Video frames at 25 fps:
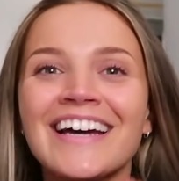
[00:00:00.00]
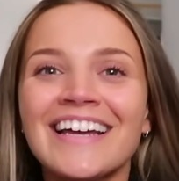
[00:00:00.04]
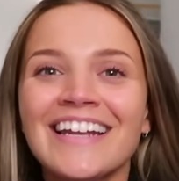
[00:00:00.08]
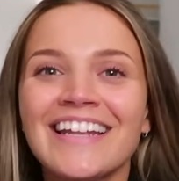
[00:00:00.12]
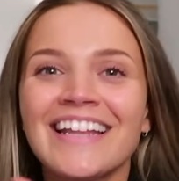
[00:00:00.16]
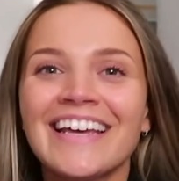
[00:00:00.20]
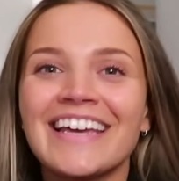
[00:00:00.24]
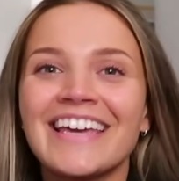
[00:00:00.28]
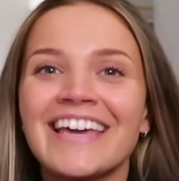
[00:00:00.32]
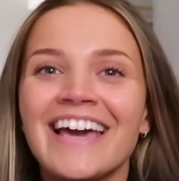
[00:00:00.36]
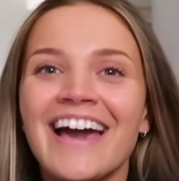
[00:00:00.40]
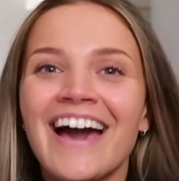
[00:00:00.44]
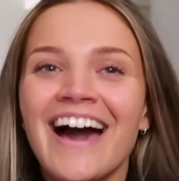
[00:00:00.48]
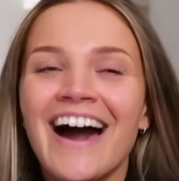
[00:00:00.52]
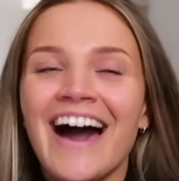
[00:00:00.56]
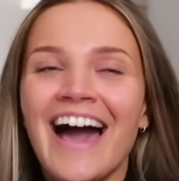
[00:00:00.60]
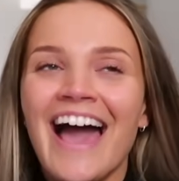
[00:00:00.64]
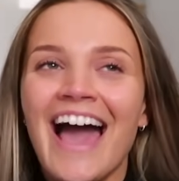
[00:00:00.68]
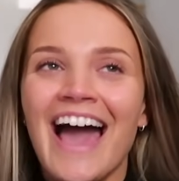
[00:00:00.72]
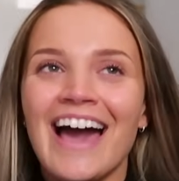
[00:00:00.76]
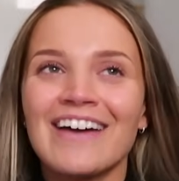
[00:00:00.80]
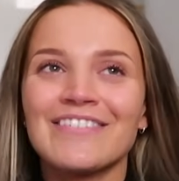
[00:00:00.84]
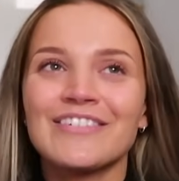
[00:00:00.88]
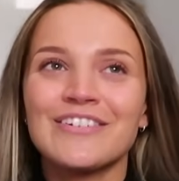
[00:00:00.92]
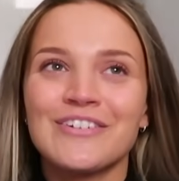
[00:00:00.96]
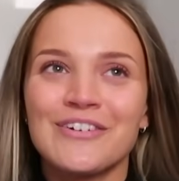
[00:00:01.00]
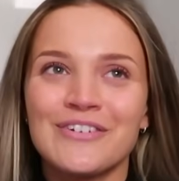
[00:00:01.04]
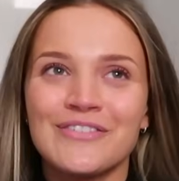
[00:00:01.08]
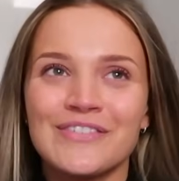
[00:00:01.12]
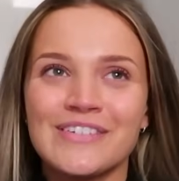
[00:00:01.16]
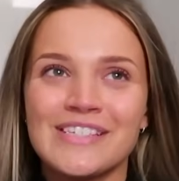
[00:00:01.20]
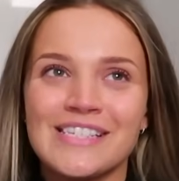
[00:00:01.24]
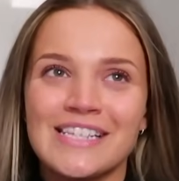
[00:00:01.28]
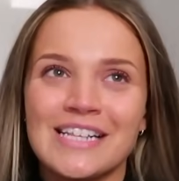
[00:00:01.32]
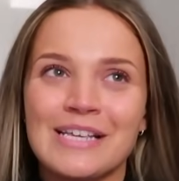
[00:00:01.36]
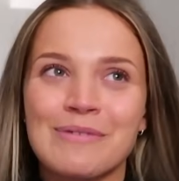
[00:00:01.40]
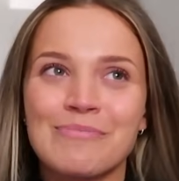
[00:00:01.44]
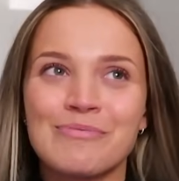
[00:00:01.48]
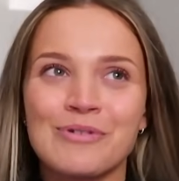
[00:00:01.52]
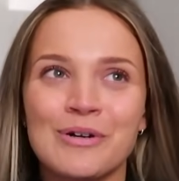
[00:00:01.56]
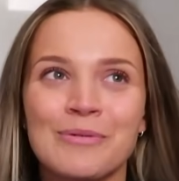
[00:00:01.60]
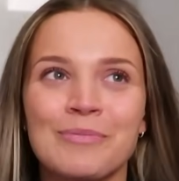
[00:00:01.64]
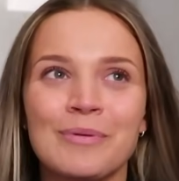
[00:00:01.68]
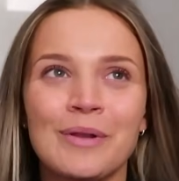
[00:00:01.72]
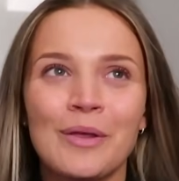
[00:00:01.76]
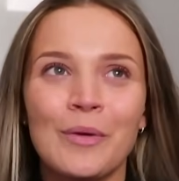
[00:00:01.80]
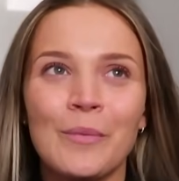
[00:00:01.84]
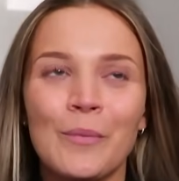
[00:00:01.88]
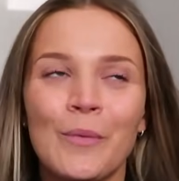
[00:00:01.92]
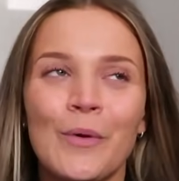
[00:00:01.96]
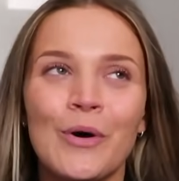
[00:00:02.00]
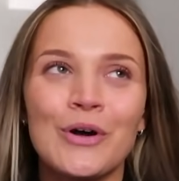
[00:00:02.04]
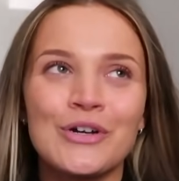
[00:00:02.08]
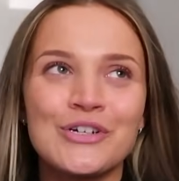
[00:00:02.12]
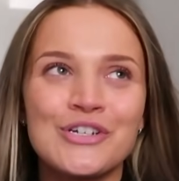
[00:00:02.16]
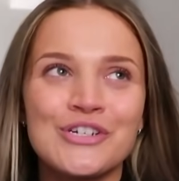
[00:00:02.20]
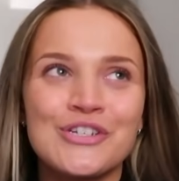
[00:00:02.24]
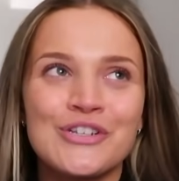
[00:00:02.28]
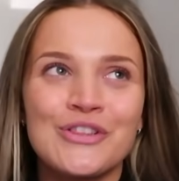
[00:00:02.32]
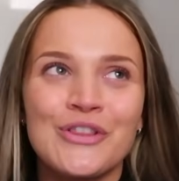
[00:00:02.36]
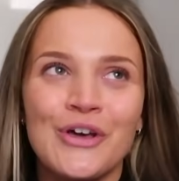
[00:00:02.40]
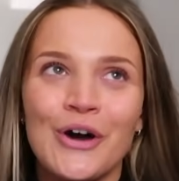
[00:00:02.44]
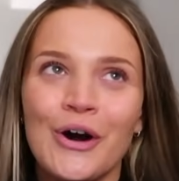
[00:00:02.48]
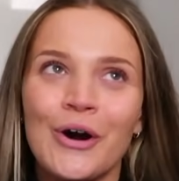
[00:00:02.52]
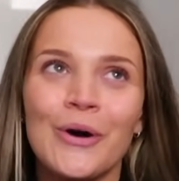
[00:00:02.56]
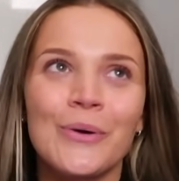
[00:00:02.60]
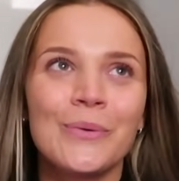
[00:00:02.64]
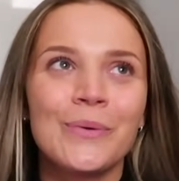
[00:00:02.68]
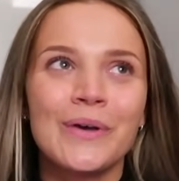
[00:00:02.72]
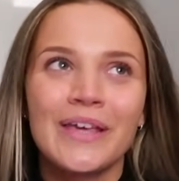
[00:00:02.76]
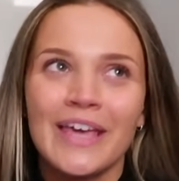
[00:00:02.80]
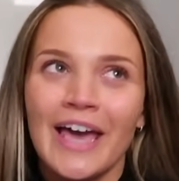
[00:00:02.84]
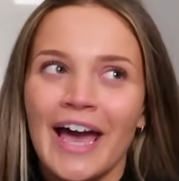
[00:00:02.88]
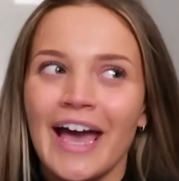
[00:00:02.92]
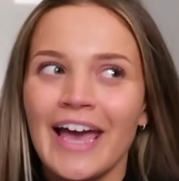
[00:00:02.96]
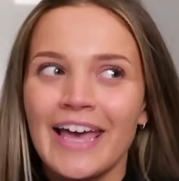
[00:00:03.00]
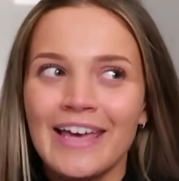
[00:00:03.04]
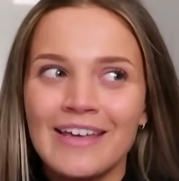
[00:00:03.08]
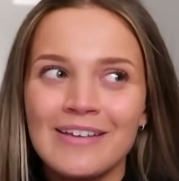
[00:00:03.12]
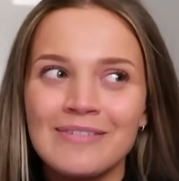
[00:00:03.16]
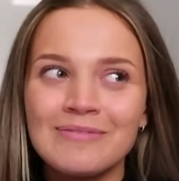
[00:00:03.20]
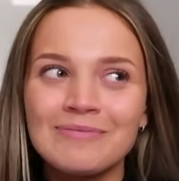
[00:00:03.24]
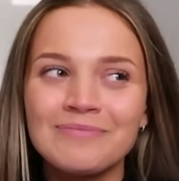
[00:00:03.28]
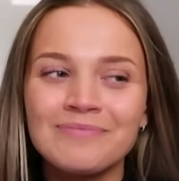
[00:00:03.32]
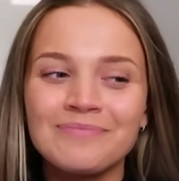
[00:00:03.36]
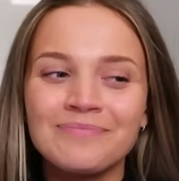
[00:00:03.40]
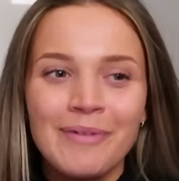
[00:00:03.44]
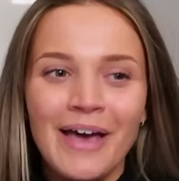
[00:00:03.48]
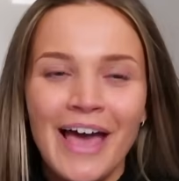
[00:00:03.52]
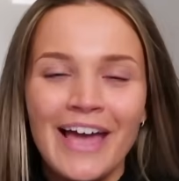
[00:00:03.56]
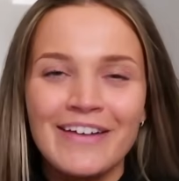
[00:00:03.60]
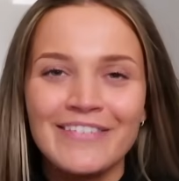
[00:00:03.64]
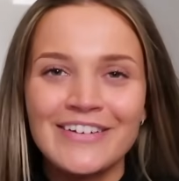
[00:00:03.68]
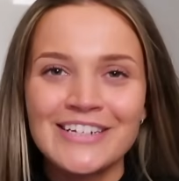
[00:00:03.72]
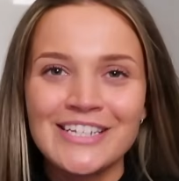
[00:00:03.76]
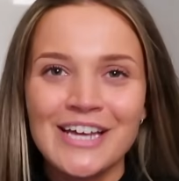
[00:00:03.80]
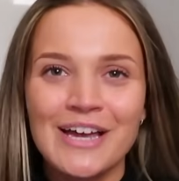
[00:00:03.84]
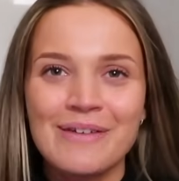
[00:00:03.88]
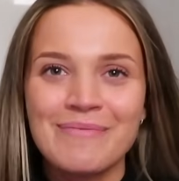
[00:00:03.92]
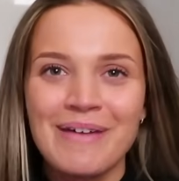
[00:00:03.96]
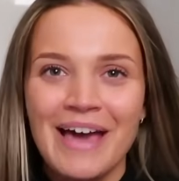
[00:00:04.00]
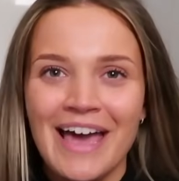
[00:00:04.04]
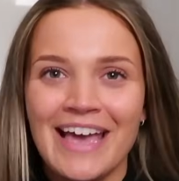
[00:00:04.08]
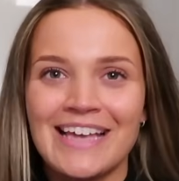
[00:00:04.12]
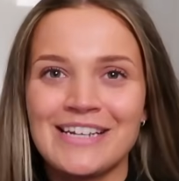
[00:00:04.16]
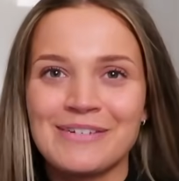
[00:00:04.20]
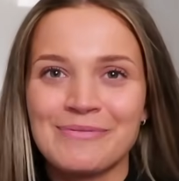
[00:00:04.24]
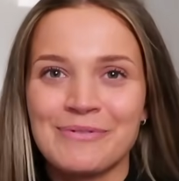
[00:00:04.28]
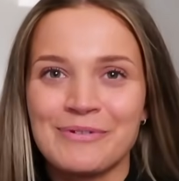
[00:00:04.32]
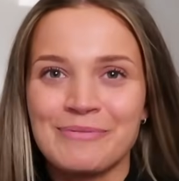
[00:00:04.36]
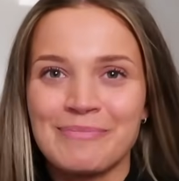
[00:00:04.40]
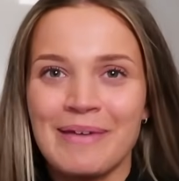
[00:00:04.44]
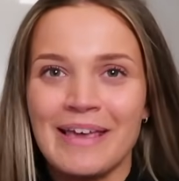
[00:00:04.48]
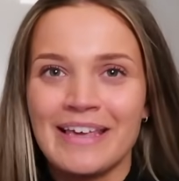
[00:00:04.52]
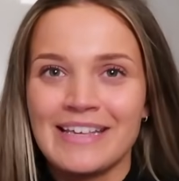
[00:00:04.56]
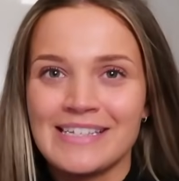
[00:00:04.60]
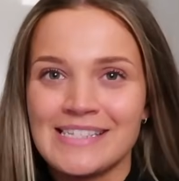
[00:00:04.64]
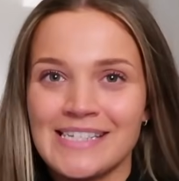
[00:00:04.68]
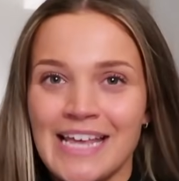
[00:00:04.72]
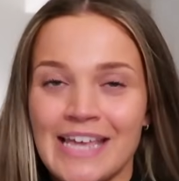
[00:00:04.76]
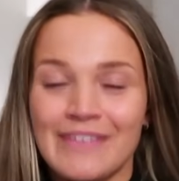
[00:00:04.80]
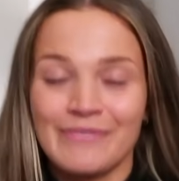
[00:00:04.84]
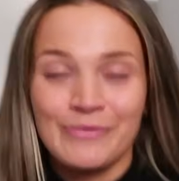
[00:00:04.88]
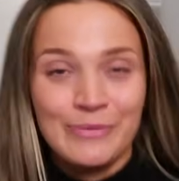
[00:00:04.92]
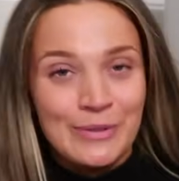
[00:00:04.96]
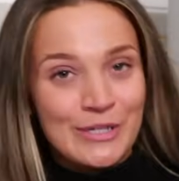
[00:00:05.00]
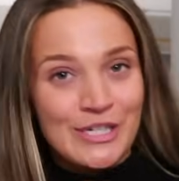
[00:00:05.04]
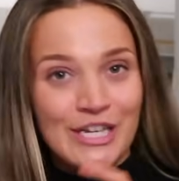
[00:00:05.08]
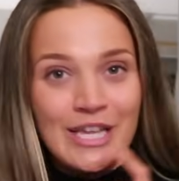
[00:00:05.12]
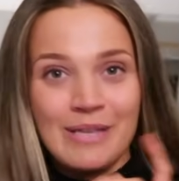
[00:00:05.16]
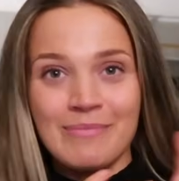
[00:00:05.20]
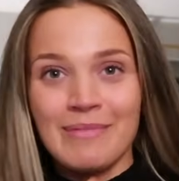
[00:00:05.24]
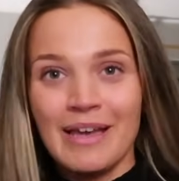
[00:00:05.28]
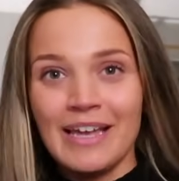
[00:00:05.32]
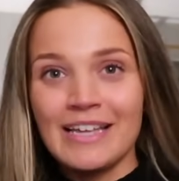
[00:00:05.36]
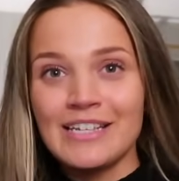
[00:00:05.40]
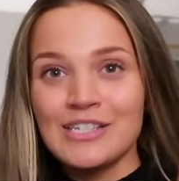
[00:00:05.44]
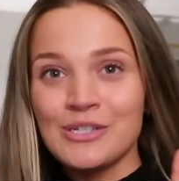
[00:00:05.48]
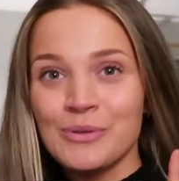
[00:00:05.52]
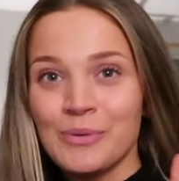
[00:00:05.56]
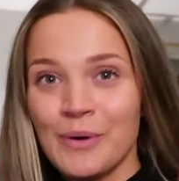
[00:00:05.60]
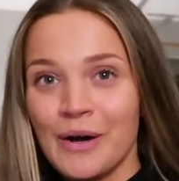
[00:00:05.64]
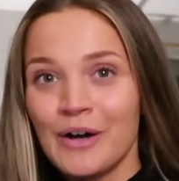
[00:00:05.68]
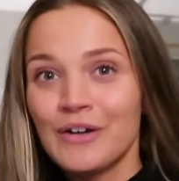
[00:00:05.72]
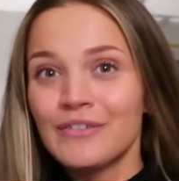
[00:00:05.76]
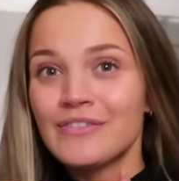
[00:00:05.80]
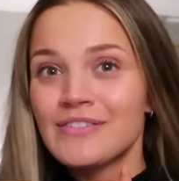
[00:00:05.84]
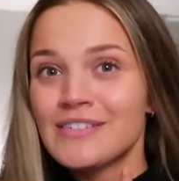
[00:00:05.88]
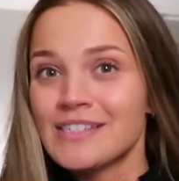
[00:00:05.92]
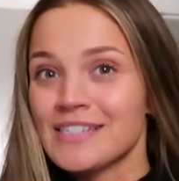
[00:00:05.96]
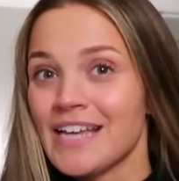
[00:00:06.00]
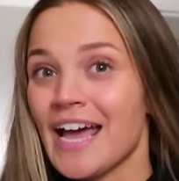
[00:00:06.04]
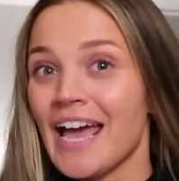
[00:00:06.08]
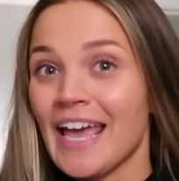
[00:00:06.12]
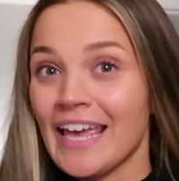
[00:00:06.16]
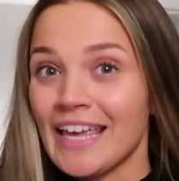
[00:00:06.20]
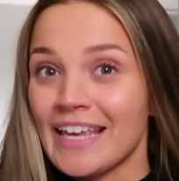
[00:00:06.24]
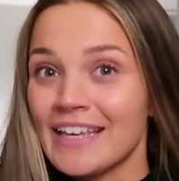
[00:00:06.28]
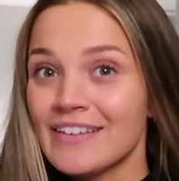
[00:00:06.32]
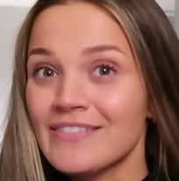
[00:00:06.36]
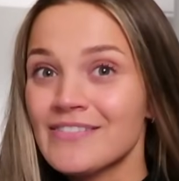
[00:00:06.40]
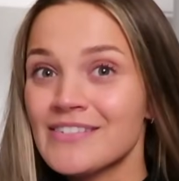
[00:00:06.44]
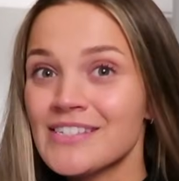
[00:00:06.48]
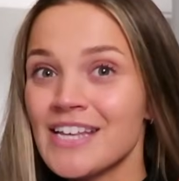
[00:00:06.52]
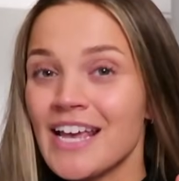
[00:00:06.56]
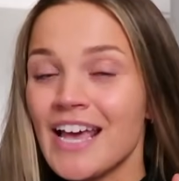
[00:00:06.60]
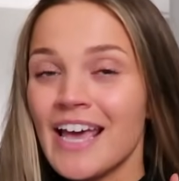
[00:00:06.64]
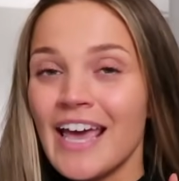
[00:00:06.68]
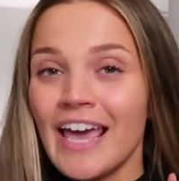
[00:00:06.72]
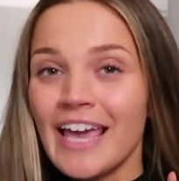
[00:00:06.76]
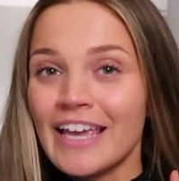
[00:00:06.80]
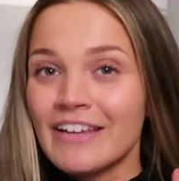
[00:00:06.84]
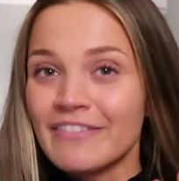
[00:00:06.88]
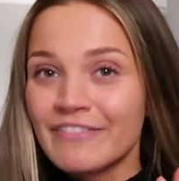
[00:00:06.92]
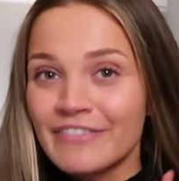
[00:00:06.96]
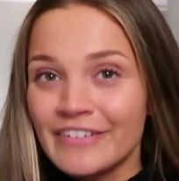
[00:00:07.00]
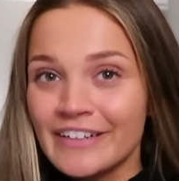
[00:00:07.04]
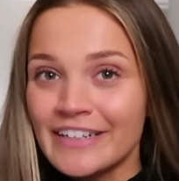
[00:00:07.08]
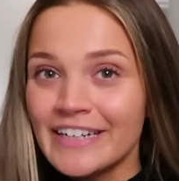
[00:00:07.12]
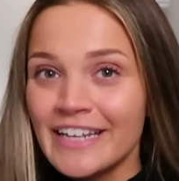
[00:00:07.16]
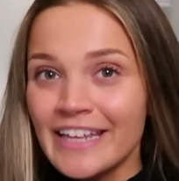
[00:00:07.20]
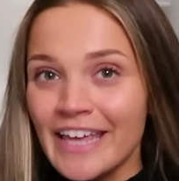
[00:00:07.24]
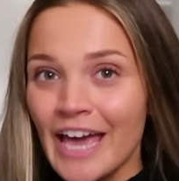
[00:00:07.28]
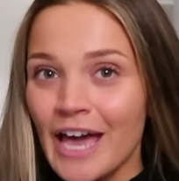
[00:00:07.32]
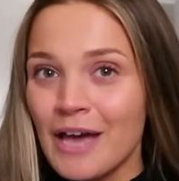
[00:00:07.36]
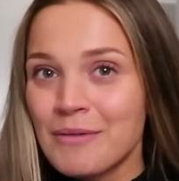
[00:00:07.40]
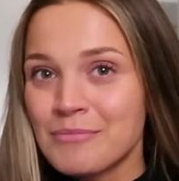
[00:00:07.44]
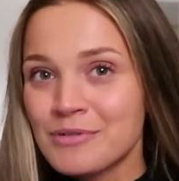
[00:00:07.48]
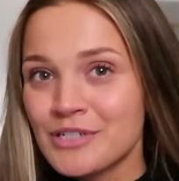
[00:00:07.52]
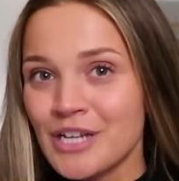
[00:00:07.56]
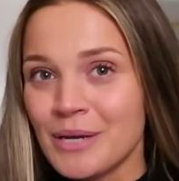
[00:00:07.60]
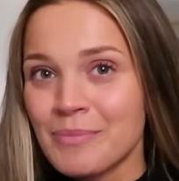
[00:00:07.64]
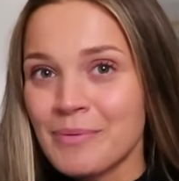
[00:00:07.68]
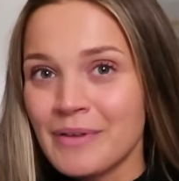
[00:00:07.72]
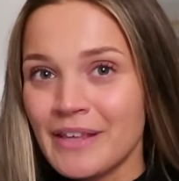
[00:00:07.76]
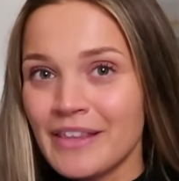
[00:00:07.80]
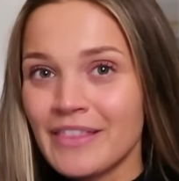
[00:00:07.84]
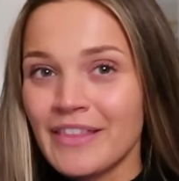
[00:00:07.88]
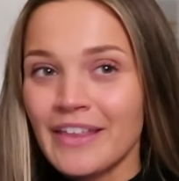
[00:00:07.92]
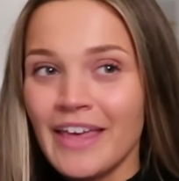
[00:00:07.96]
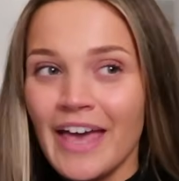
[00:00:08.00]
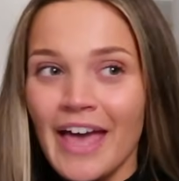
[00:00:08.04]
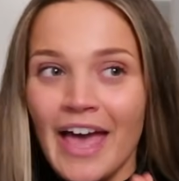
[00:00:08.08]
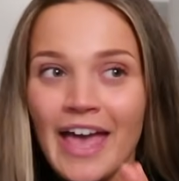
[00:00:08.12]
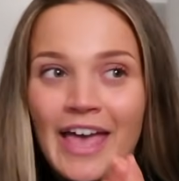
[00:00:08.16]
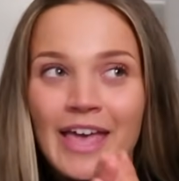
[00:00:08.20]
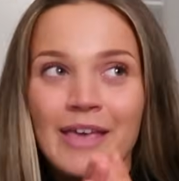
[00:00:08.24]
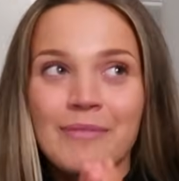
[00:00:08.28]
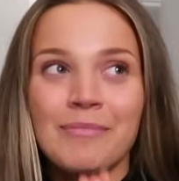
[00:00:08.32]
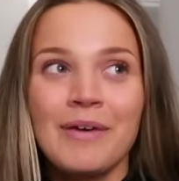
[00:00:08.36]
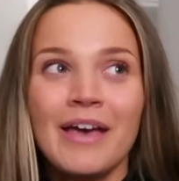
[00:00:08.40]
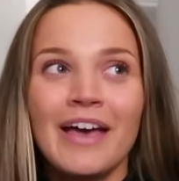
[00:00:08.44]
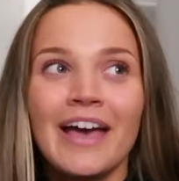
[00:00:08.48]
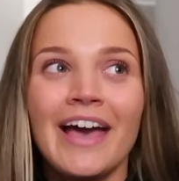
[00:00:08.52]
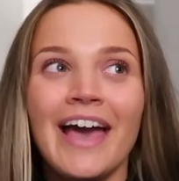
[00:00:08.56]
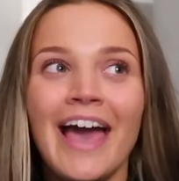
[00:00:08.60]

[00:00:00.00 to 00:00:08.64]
like, I haven't obviously properly watched the whole game, but every time Aiden would make a save, which he made 12 saves, he really kept Sheppy in the game.